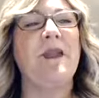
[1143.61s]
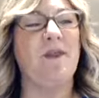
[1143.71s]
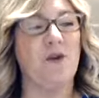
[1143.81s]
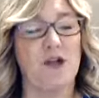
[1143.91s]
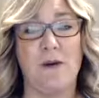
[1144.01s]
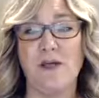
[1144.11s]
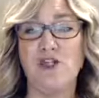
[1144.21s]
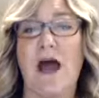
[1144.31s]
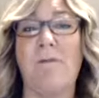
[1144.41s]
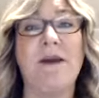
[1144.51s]
they're going
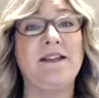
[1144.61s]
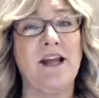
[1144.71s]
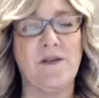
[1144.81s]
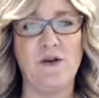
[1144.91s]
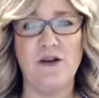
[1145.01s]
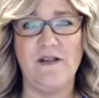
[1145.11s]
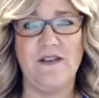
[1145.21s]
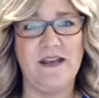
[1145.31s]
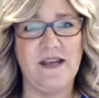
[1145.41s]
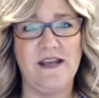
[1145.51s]
shopping like they're in
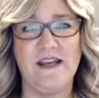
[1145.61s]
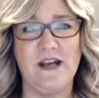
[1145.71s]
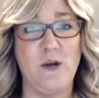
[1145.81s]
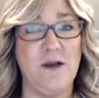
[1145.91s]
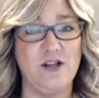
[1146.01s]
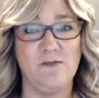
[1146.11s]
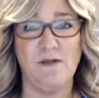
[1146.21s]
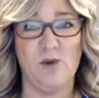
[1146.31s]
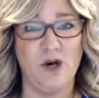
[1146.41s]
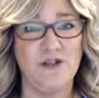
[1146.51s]
the,
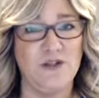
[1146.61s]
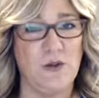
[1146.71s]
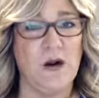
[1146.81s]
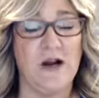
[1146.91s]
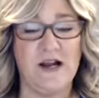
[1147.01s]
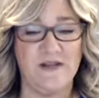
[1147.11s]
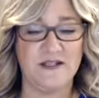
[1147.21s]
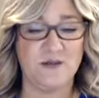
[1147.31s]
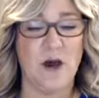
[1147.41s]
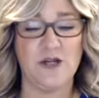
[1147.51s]
Benjamin Moore store in the
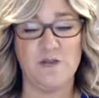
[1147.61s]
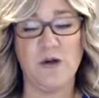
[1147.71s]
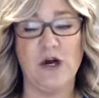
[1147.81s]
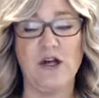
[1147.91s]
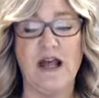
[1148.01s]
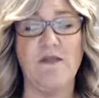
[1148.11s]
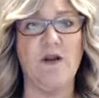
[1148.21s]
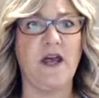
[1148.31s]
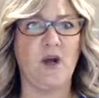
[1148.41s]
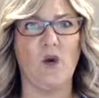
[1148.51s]
Swatch Book, and they're
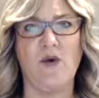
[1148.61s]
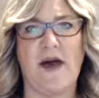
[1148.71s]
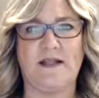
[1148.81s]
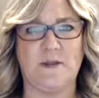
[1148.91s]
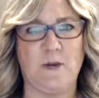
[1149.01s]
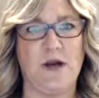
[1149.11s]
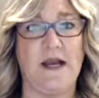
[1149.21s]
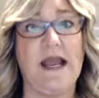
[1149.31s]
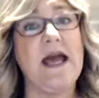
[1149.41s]
like, oh, that's pretty.